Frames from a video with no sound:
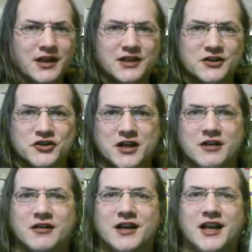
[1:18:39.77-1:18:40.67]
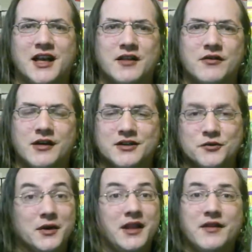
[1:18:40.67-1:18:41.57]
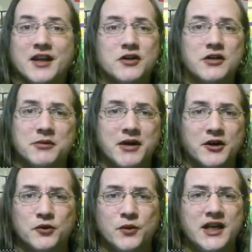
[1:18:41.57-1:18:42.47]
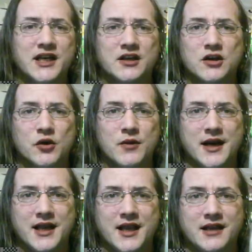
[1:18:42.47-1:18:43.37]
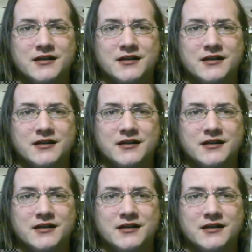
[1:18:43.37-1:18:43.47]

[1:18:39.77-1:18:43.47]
to share any thoughts or anything good about your weekend, go right ahead.